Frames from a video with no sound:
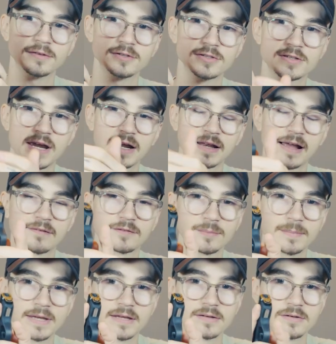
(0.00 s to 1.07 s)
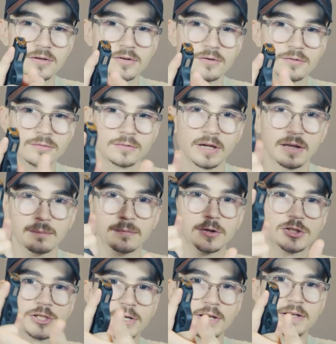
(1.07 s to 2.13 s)
and you just kind of have to make do and
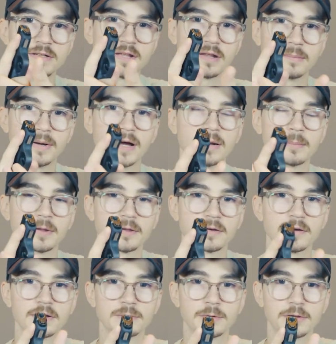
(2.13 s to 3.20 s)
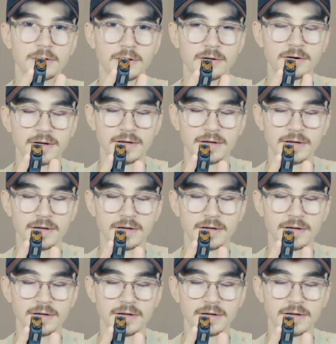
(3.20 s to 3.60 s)
mush it into the bottom of the gun with your other